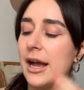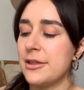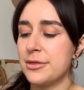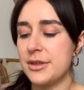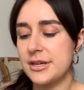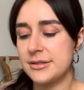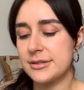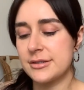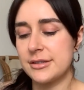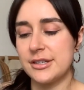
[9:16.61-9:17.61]
And
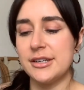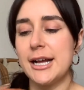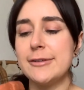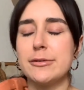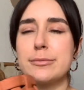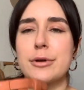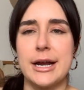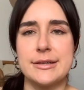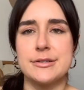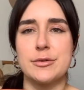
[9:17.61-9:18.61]
this didn't have a
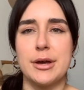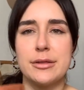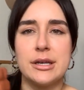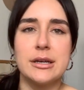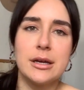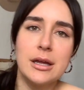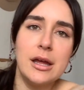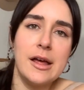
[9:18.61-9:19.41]
price, so I think